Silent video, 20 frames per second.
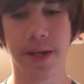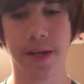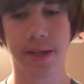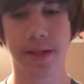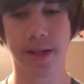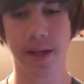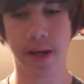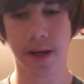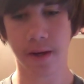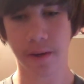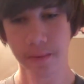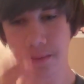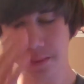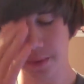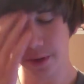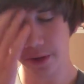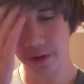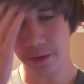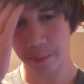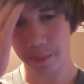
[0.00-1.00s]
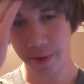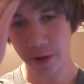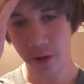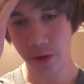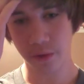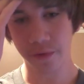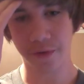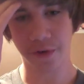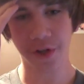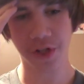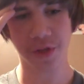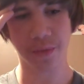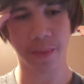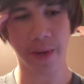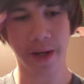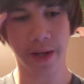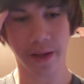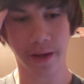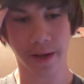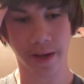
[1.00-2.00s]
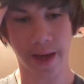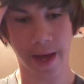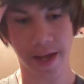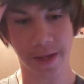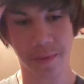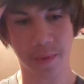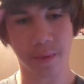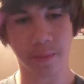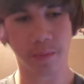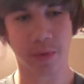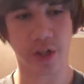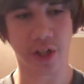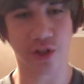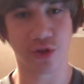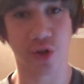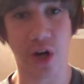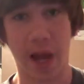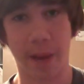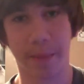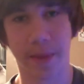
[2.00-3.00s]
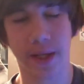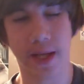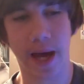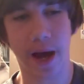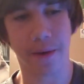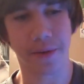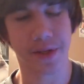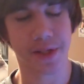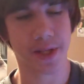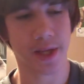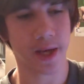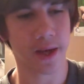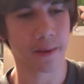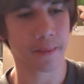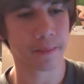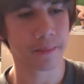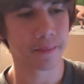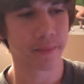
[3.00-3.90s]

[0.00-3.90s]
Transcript: So, you know, the build for WrestleMania has been pretty crappy, I would say.